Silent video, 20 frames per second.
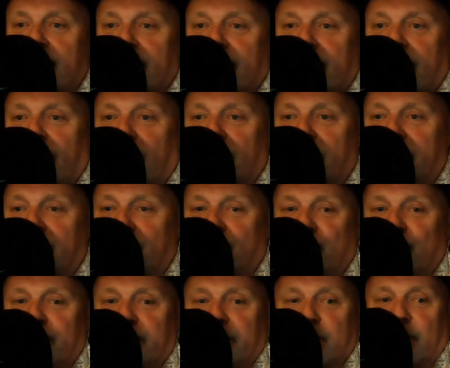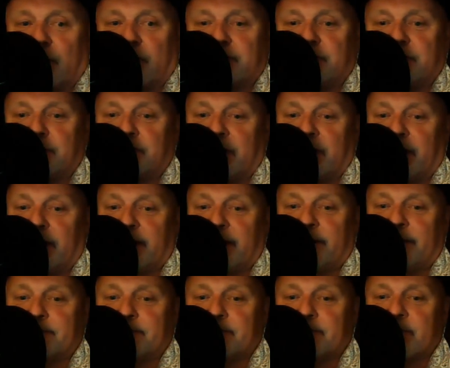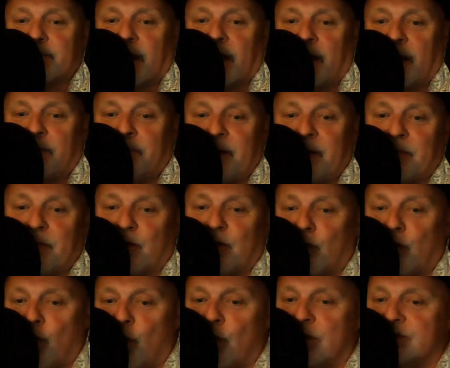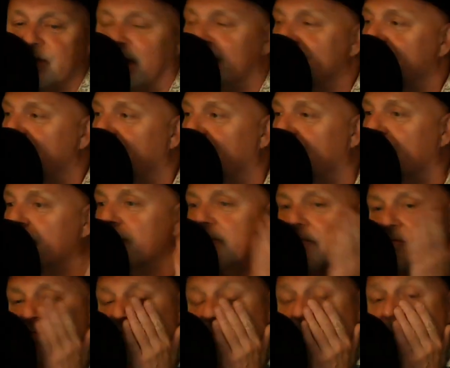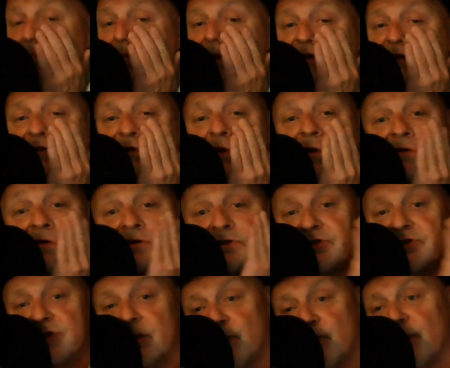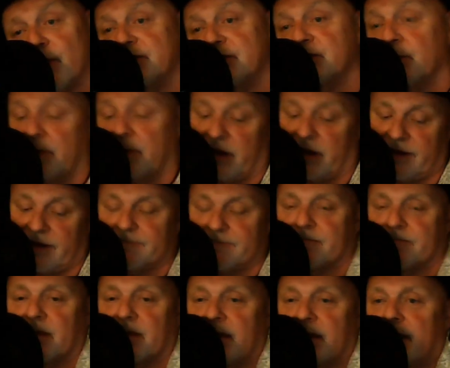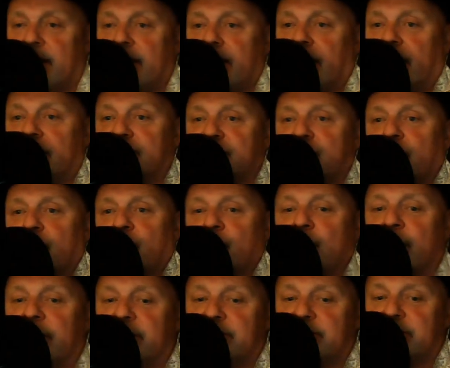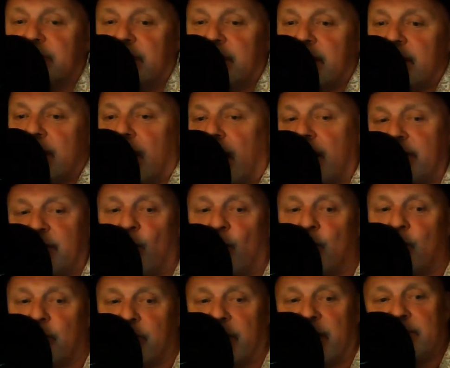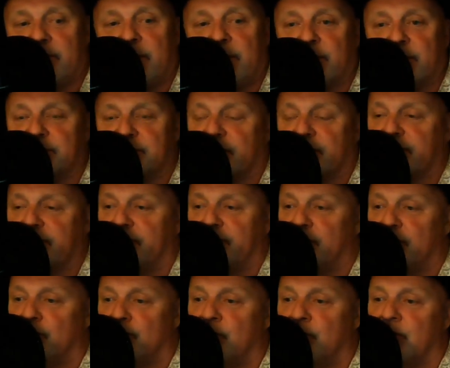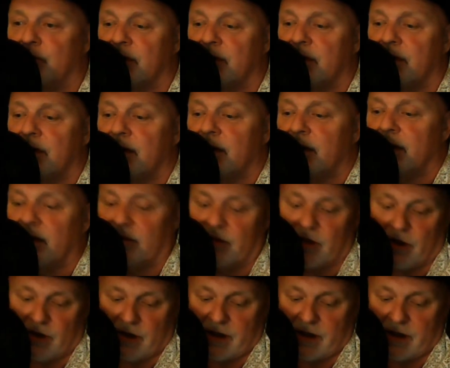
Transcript: I've been all over the country playing, and people are always asking for me to play songs, some of which I play and some of which I don't play because I feel that